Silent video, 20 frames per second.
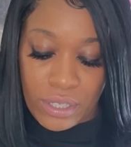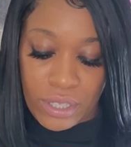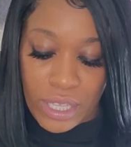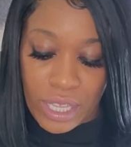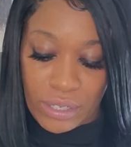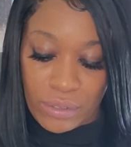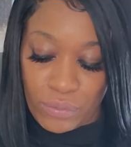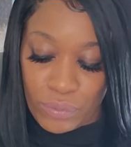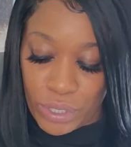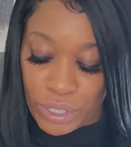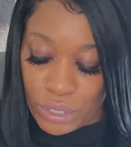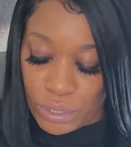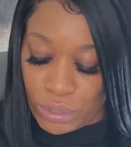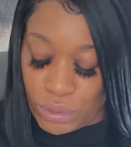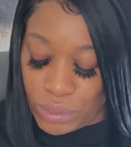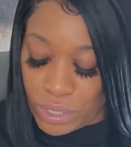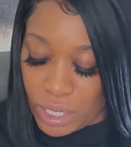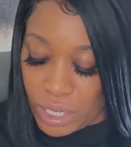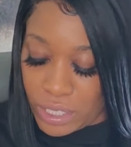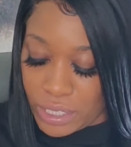That
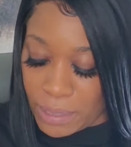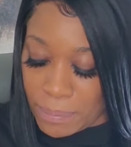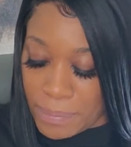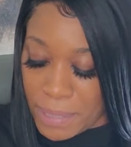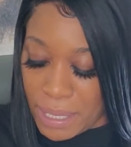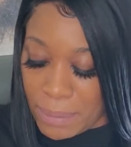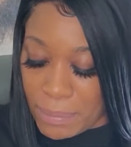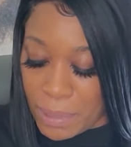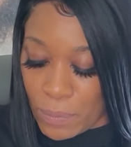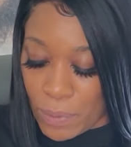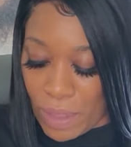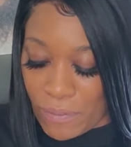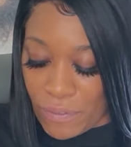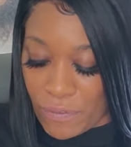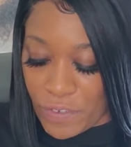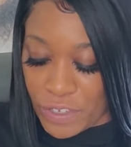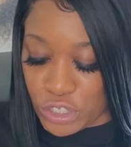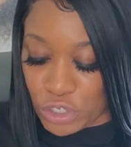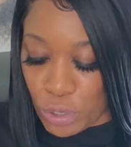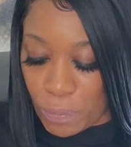real uh, commitment. We have
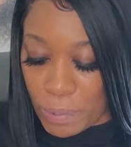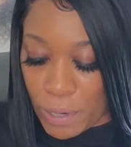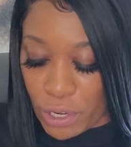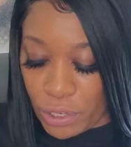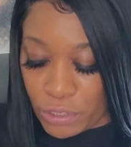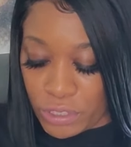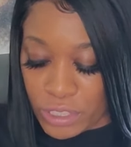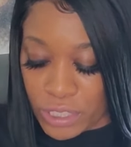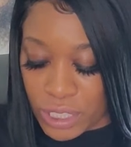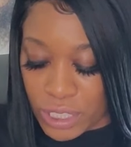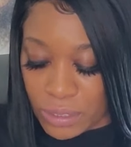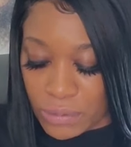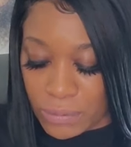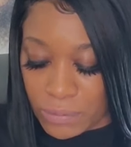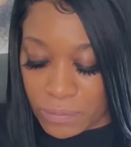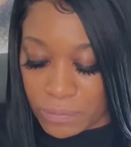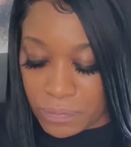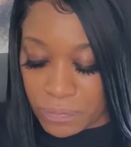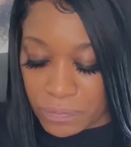official person.